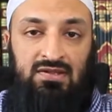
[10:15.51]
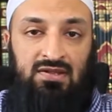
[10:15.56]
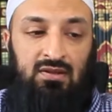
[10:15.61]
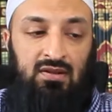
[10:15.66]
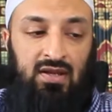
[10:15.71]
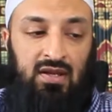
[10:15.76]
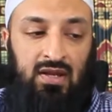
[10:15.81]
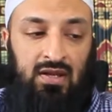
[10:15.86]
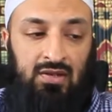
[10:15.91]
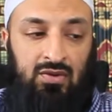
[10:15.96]
and
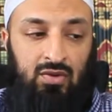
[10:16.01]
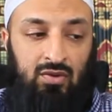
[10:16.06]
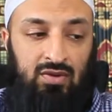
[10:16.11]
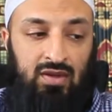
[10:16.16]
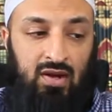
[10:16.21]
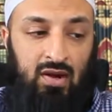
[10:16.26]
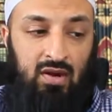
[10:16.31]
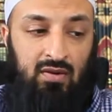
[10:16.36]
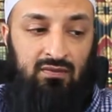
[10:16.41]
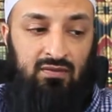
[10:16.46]
they know
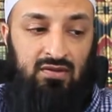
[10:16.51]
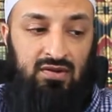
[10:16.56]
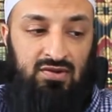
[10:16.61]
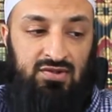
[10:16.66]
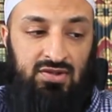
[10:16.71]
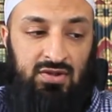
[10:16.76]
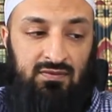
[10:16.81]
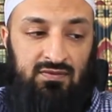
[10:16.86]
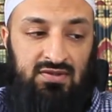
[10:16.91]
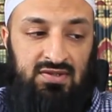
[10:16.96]
they offer these
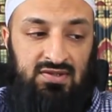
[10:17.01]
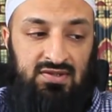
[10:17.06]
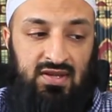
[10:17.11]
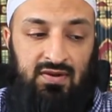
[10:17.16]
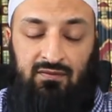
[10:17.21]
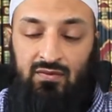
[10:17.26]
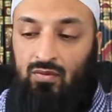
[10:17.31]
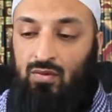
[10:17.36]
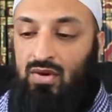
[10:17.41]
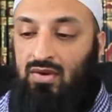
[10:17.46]
services
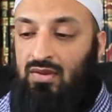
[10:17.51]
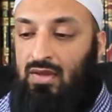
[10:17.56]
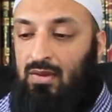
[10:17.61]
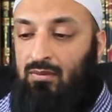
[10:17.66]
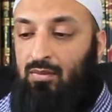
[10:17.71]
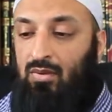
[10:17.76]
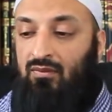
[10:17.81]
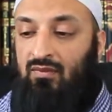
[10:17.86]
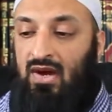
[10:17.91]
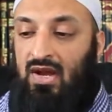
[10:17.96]
everywhere. They
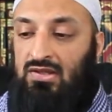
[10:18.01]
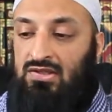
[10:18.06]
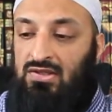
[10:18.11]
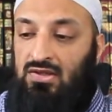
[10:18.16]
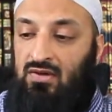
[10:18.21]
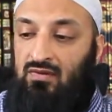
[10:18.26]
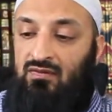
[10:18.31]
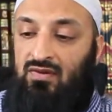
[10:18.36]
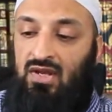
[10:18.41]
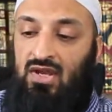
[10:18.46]
provide
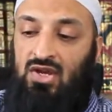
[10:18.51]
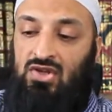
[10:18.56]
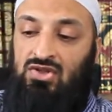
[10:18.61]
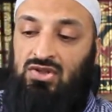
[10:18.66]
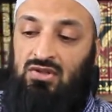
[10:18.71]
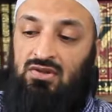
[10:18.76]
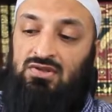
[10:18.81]
certification.